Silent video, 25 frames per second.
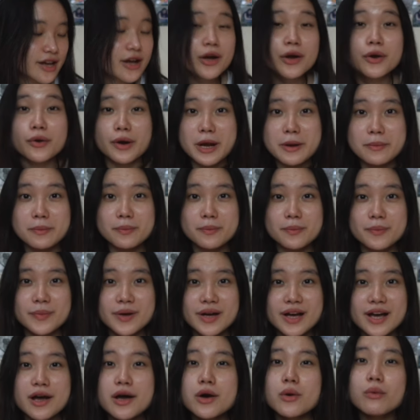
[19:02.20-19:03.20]
great.
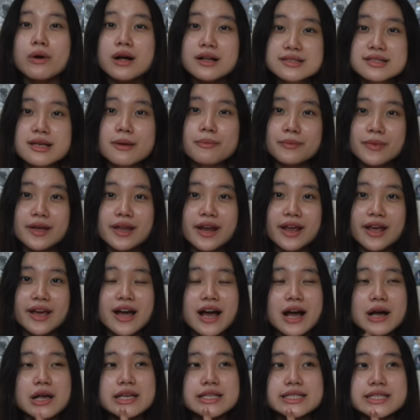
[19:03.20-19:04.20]
While submitting,
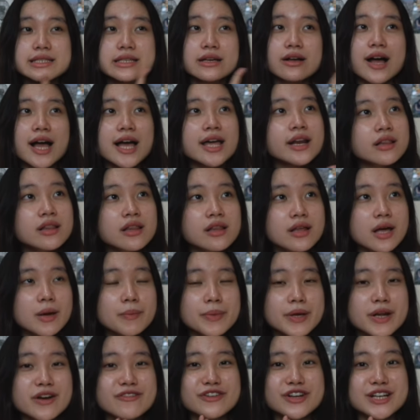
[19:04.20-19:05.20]
I still had a
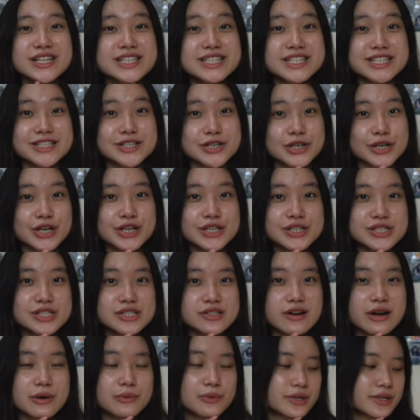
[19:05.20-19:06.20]
bit of concern, so
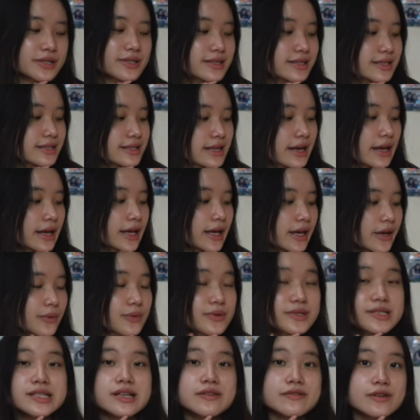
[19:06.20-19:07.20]
I wouldn't say it was
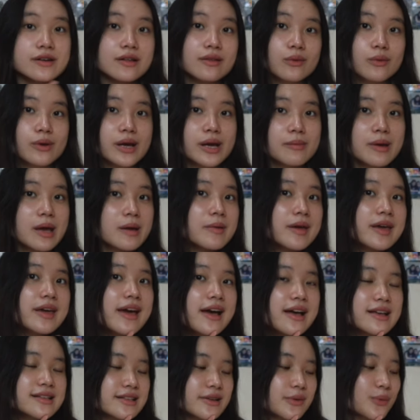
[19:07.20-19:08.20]
7 all the way, baby,
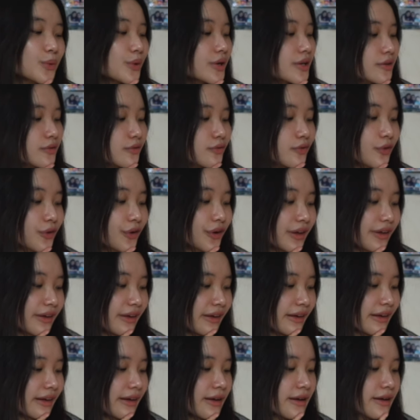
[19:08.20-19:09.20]
as it was for
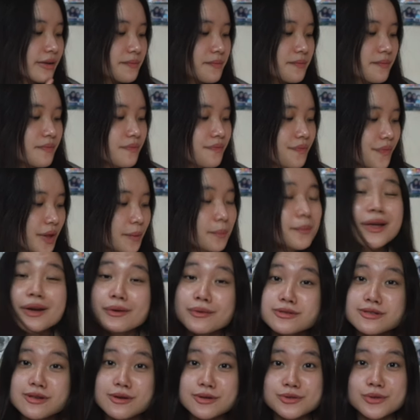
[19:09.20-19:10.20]
EE, but it
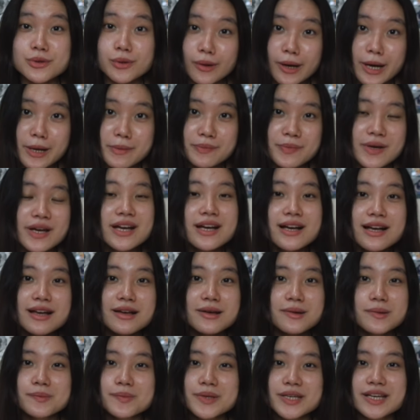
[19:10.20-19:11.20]
was also great.
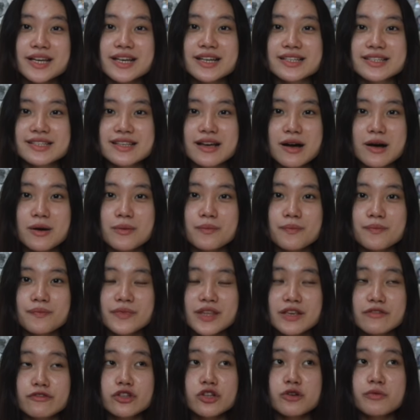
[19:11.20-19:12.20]
Because
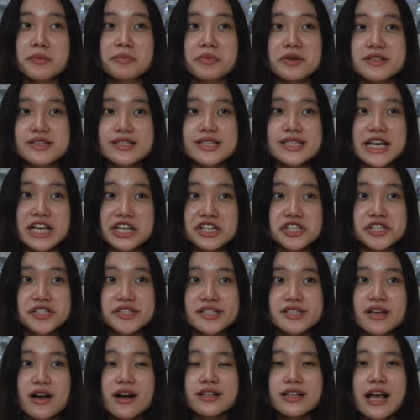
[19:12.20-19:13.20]
even though my presentation
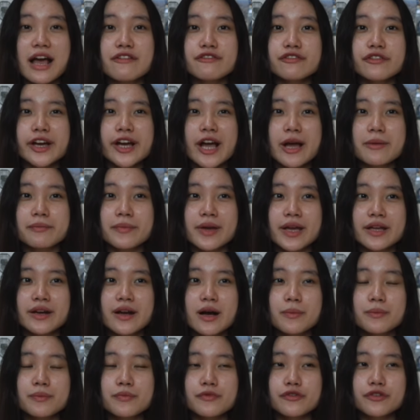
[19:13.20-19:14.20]
sucked, I feel like I made
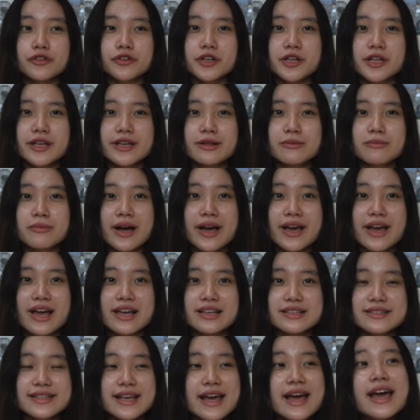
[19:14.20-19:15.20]
up for it in my
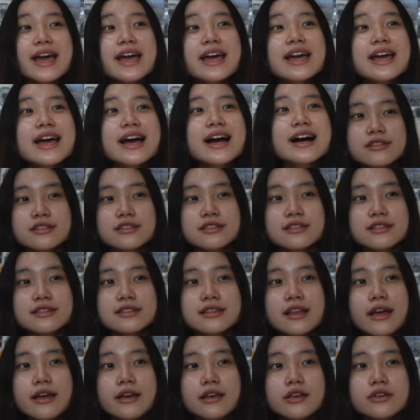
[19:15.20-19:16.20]
essay.
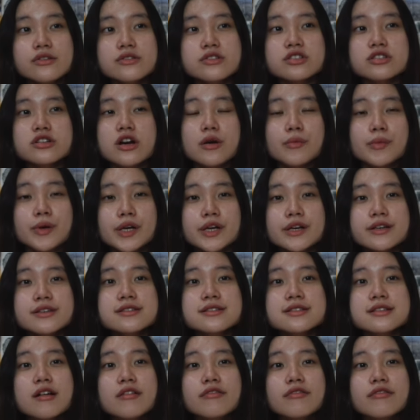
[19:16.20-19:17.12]
Thank you, Starbucks,